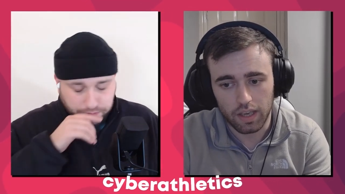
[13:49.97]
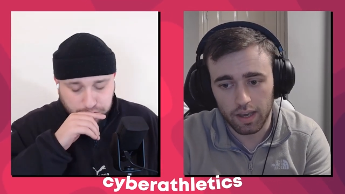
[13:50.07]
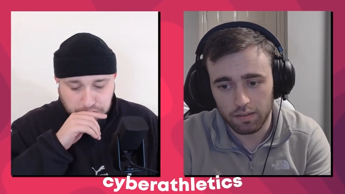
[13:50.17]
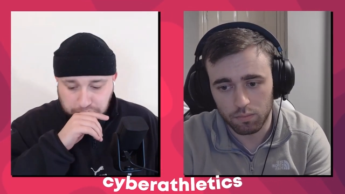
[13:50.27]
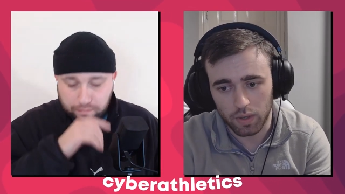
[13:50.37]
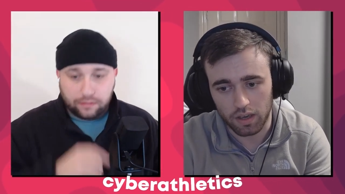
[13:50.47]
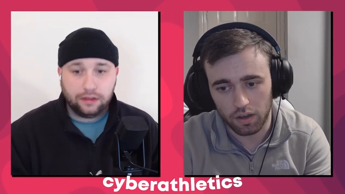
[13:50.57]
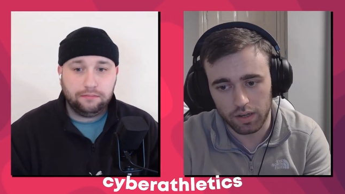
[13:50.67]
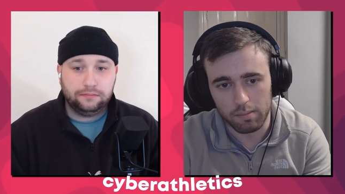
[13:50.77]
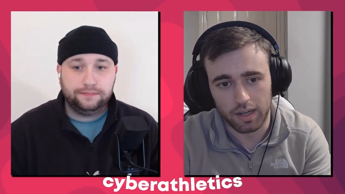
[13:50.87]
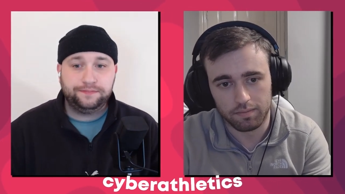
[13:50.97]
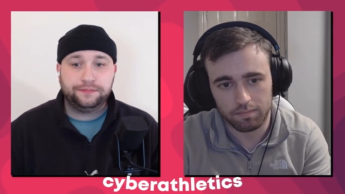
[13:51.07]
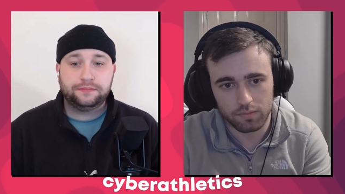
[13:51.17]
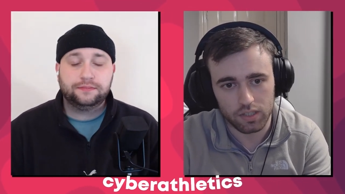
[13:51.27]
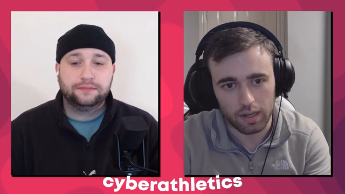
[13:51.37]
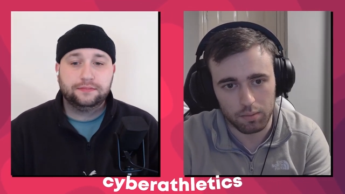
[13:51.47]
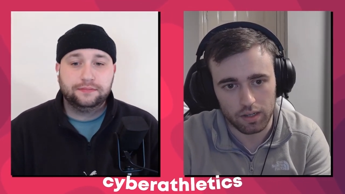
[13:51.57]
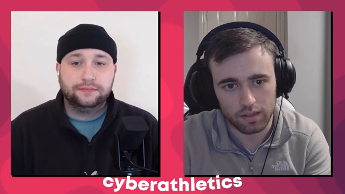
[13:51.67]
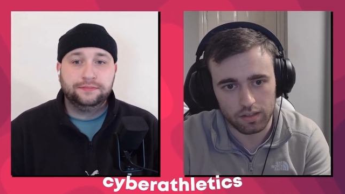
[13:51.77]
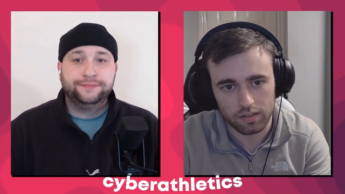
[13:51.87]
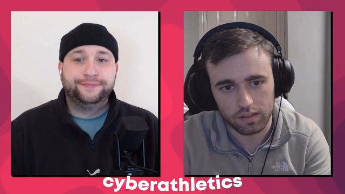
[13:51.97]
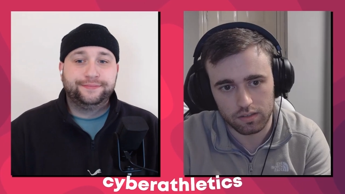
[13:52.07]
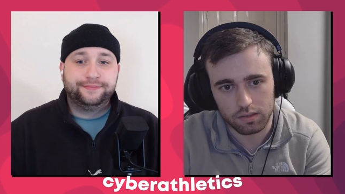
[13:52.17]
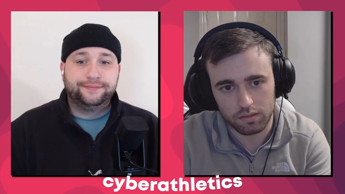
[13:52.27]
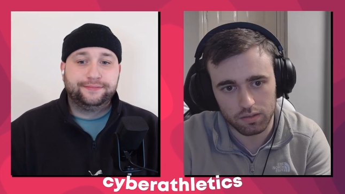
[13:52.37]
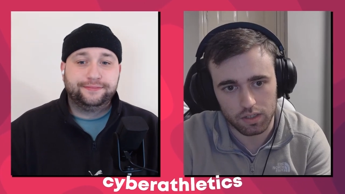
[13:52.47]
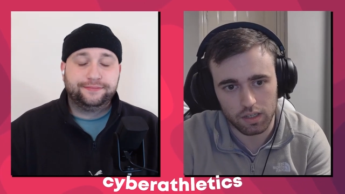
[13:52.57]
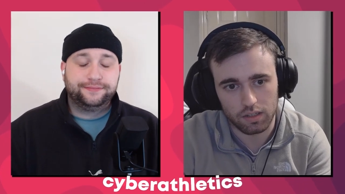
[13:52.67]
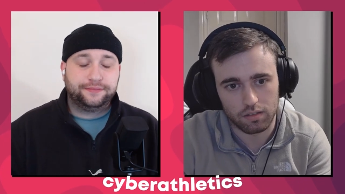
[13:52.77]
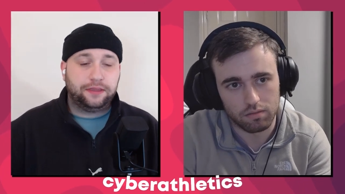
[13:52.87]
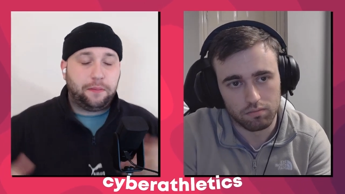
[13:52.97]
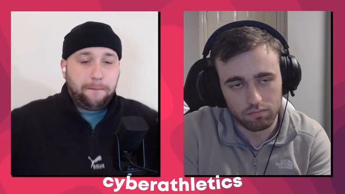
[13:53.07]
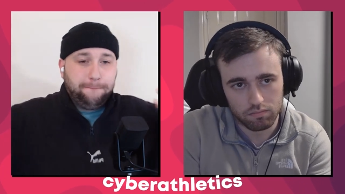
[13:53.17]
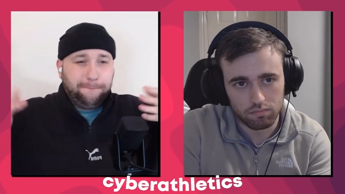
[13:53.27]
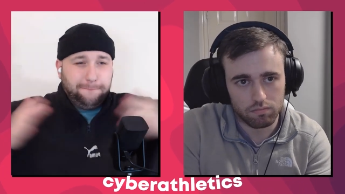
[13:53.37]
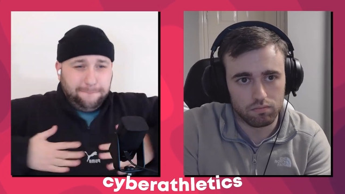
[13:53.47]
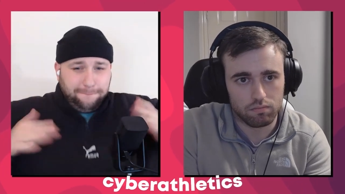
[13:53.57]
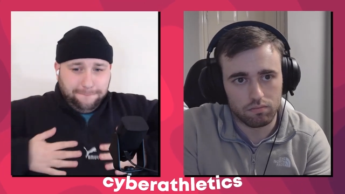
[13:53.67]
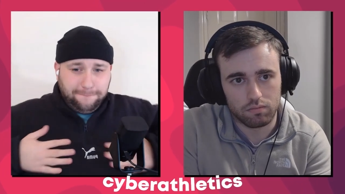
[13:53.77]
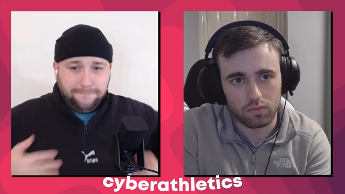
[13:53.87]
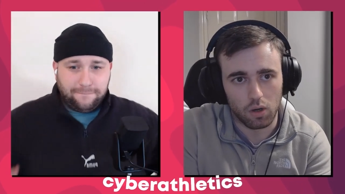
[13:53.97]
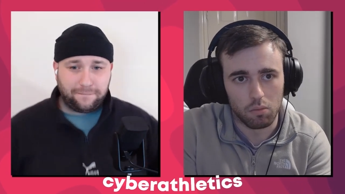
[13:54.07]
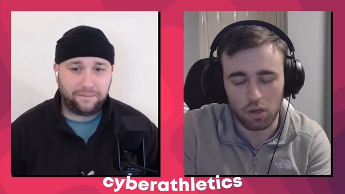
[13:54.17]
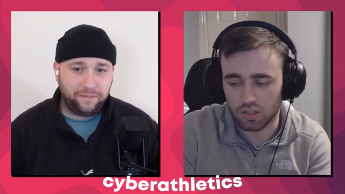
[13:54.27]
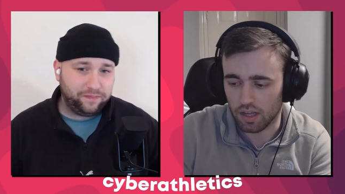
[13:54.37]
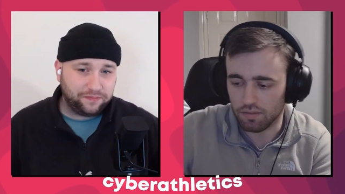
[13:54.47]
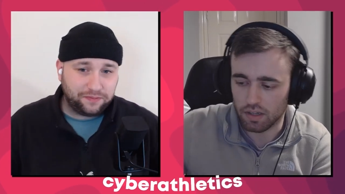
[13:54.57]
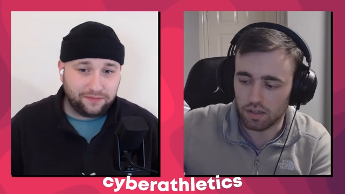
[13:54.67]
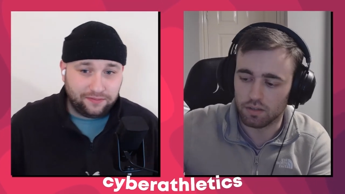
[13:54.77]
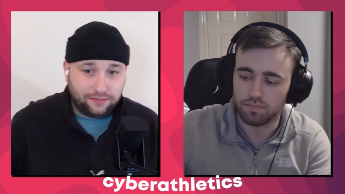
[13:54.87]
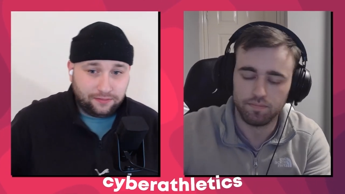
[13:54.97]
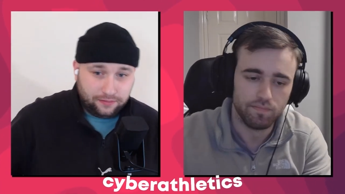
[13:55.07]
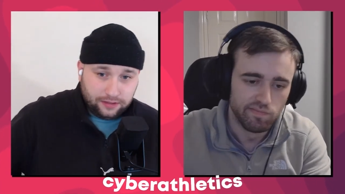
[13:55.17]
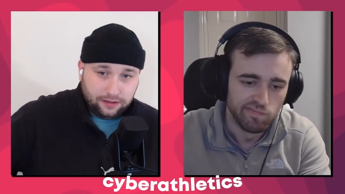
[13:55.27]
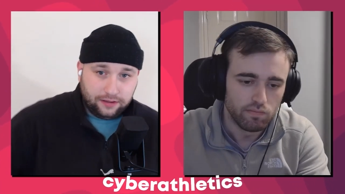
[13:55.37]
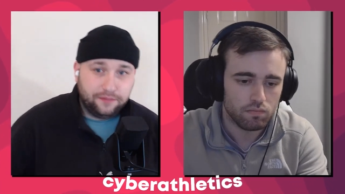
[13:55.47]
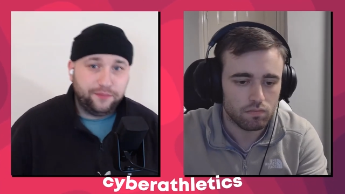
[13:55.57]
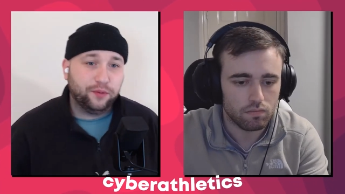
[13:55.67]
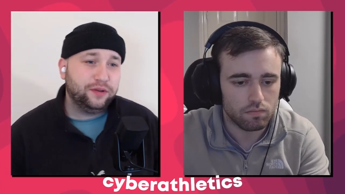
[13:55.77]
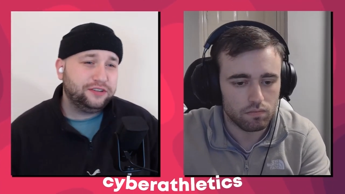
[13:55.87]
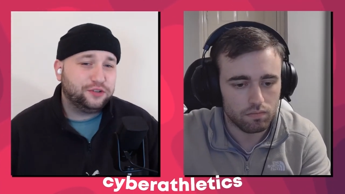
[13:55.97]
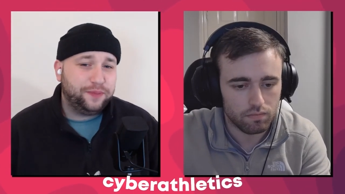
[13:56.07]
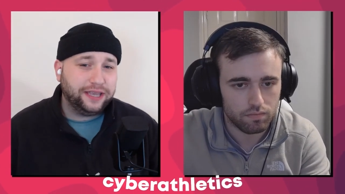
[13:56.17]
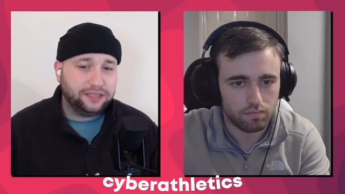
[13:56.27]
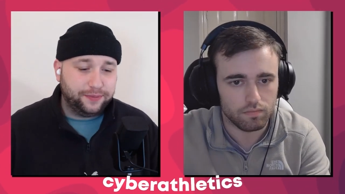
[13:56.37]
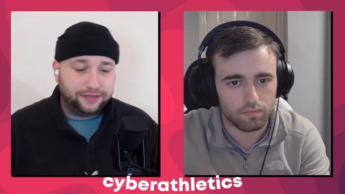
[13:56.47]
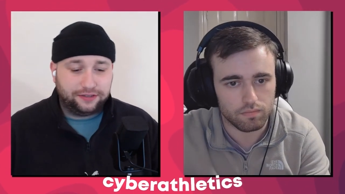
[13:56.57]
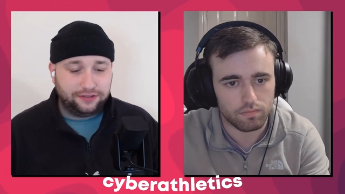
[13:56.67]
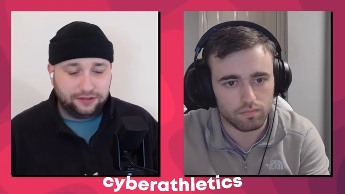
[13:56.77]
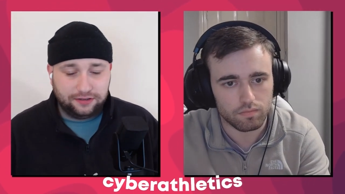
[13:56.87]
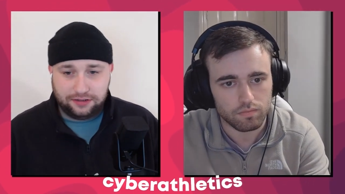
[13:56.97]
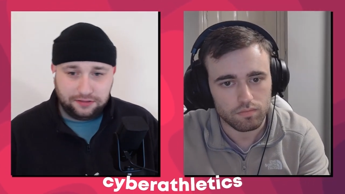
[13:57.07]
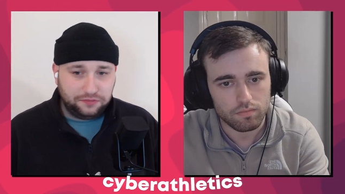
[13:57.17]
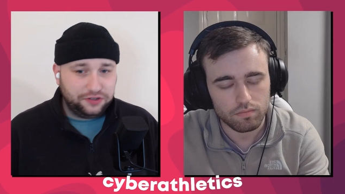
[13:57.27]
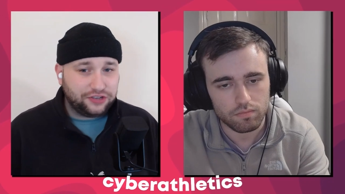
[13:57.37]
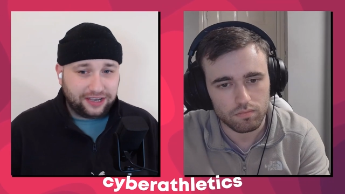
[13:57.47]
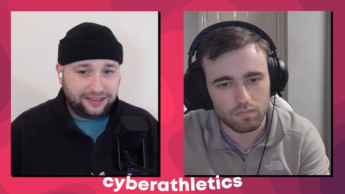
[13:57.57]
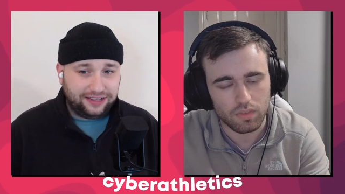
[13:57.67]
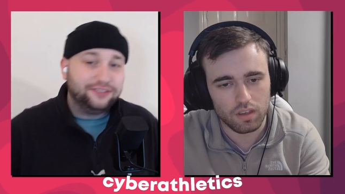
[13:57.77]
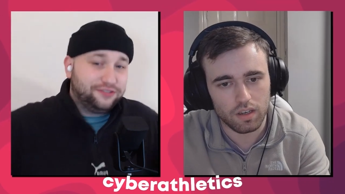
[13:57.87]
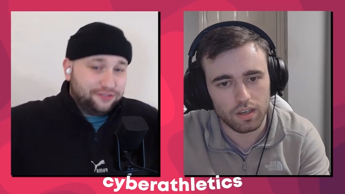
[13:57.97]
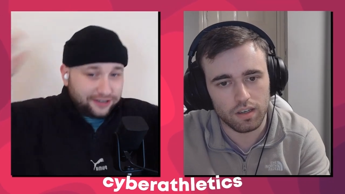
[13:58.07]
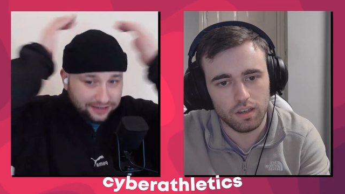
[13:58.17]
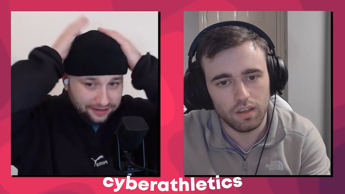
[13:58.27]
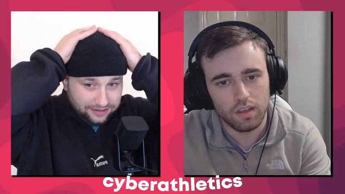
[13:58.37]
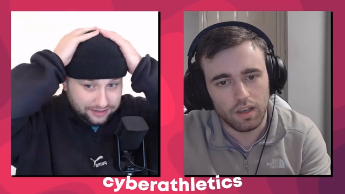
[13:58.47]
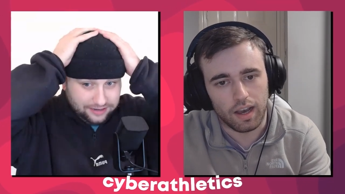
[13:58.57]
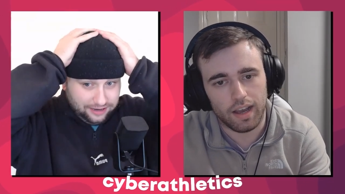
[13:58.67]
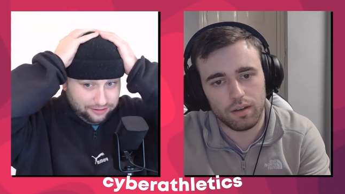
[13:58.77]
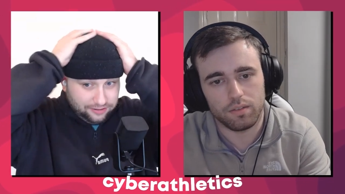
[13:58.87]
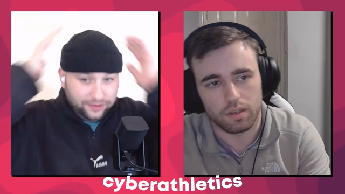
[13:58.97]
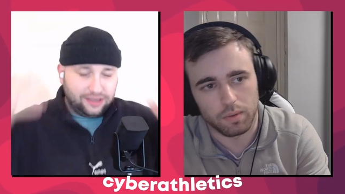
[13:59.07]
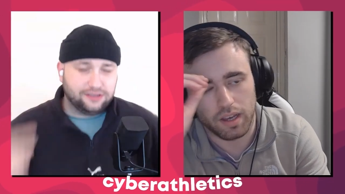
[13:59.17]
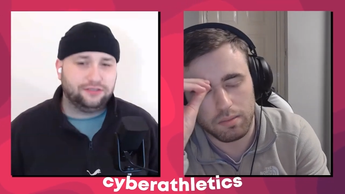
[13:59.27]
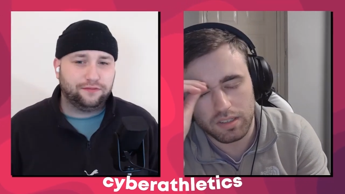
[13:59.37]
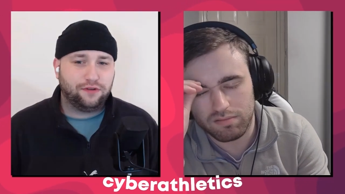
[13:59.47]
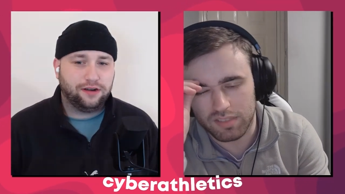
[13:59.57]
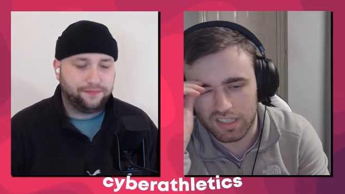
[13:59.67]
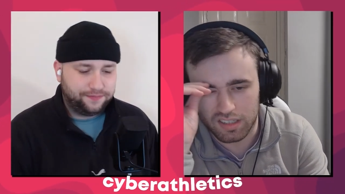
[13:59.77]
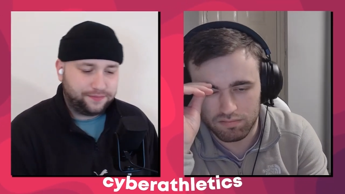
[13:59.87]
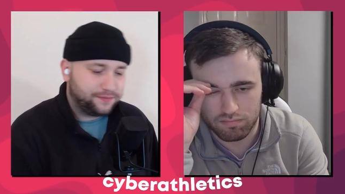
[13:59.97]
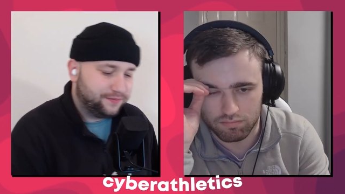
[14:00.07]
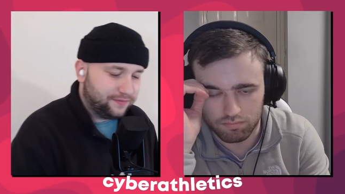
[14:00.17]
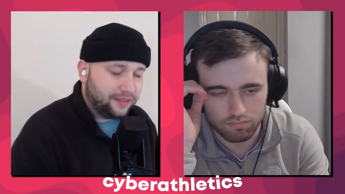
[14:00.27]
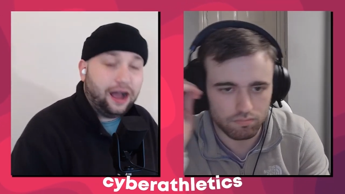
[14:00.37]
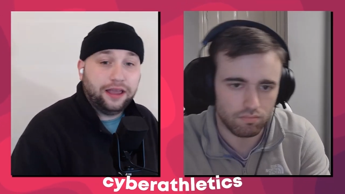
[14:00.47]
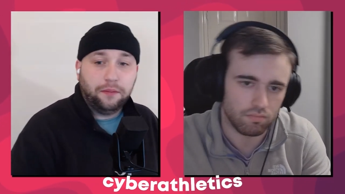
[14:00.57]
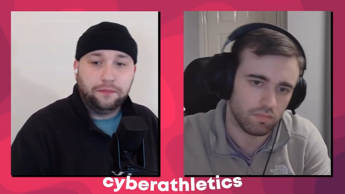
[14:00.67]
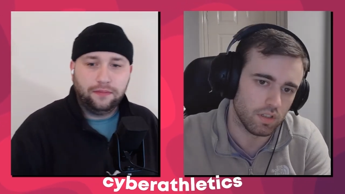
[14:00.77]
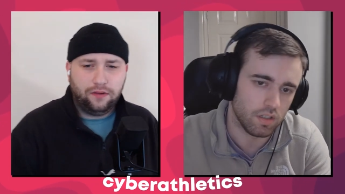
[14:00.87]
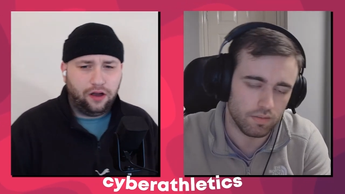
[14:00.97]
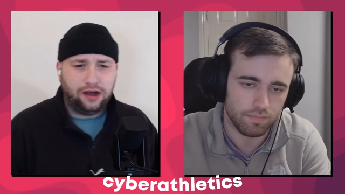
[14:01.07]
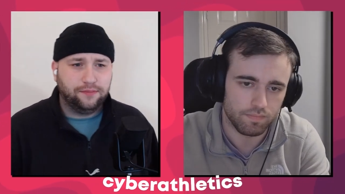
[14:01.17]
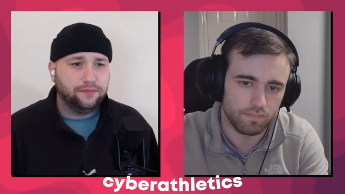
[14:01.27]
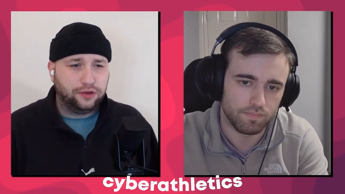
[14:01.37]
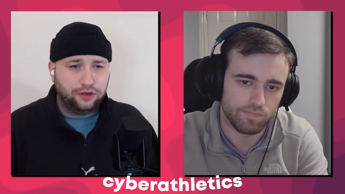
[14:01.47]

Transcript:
Speaker 1: yeah, we called it, man. Cyberathletics, fucking go and watch that video.
Speaker 2: But we're just pessimists. We just hate the industry. Yeah. I don't think. I mean, yeah. Mm. I am. Yeah. I'm